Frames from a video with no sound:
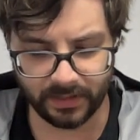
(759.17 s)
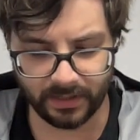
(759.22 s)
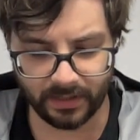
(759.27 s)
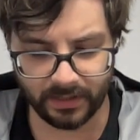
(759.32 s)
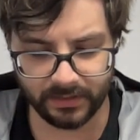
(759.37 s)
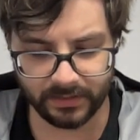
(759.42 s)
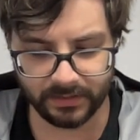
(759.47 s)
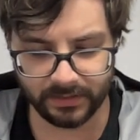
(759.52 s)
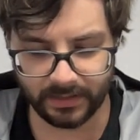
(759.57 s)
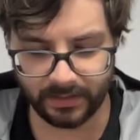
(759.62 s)

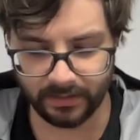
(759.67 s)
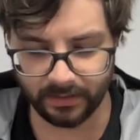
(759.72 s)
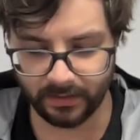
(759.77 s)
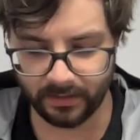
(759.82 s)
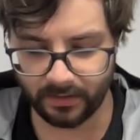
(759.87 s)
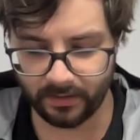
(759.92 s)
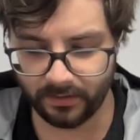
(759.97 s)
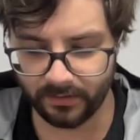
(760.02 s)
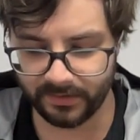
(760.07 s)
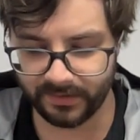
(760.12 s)
Hanya
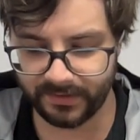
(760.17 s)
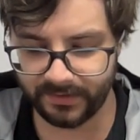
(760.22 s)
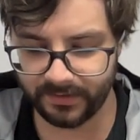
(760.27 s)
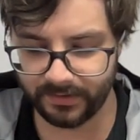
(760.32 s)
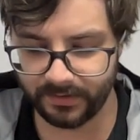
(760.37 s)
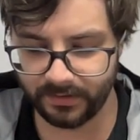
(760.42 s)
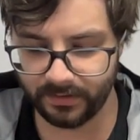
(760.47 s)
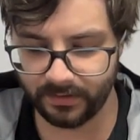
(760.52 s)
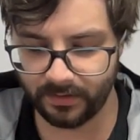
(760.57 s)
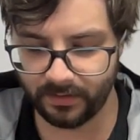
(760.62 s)
Yanigahara's
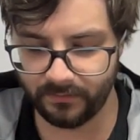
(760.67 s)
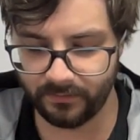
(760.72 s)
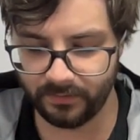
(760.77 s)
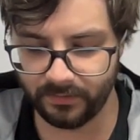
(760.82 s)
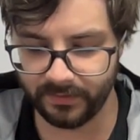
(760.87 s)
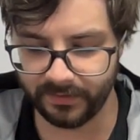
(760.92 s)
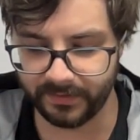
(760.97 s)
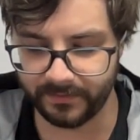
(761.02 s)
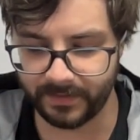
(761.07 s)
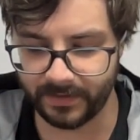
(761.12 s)
stunning
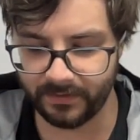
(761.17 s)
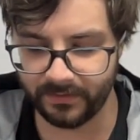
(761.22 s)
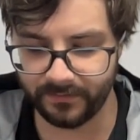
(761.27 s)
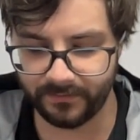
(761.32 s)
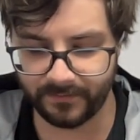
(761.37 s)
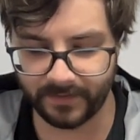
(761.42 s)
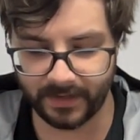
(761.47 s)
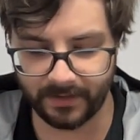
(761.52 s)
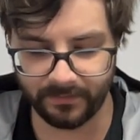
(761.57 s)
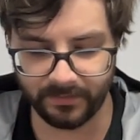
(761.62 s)
novel is about the
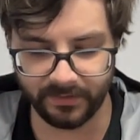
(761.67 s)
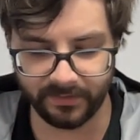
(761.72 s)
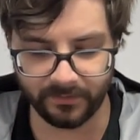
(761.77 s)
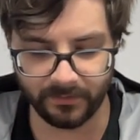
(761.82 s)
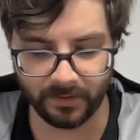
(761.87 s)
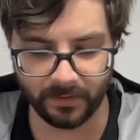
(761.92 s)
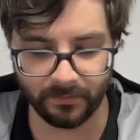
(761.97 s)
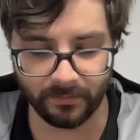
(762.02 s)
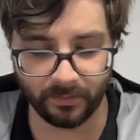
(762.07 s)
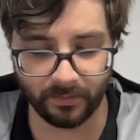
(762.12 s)
families
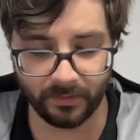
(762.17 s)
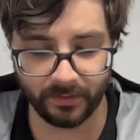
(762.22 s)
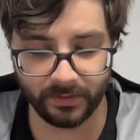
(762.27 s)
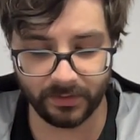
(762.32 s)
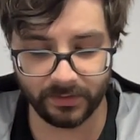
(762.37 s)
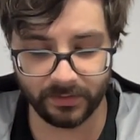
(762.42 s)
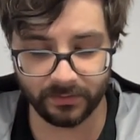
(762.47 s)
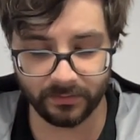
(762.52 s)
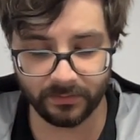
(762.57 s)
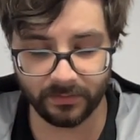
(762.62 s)
we are born
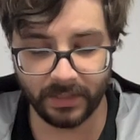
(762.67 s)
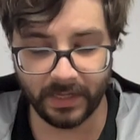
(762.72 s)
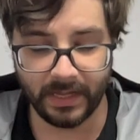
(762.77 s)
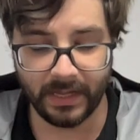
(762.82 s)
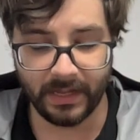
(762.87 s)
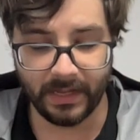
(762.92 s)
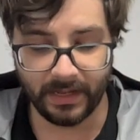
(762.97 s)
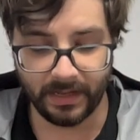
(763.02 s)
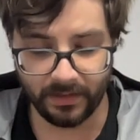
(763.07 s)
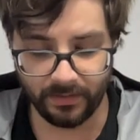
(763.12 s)
into
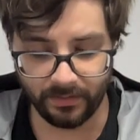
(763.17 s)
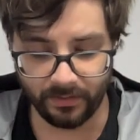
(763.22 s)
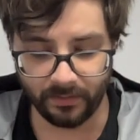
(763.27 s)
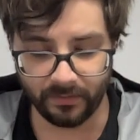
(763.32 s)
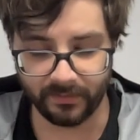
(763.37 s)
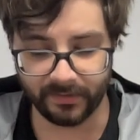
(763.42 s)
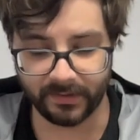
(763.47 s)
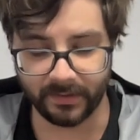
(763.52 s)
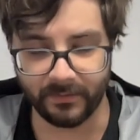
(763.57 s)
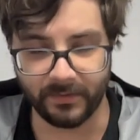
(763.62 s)
and
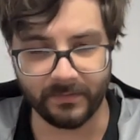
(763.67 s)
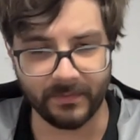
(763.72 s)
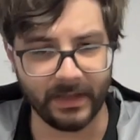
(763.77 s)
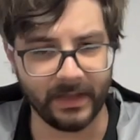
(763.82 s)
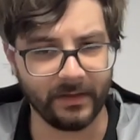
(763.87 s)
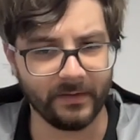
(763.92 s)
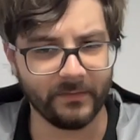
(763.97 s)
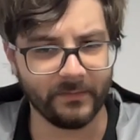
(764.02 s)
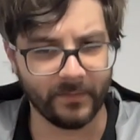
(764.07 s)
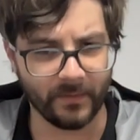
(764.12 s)
those that we
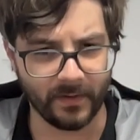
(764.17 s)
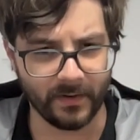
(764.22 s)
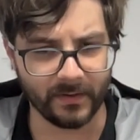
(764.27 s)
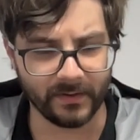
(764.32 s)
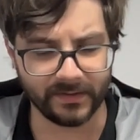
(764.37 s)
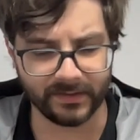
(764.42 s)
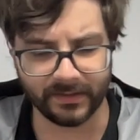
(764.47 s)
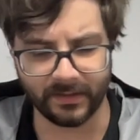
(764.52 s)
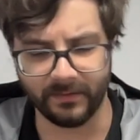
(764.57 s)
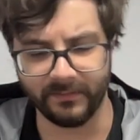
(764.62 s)
make for
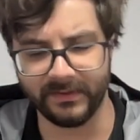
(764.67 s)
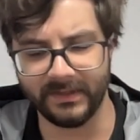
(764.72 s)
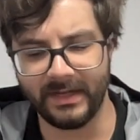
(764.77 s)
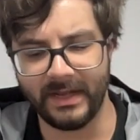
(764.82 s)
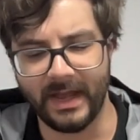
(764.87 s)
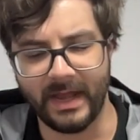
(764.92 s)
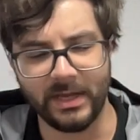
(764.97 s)
ourselves.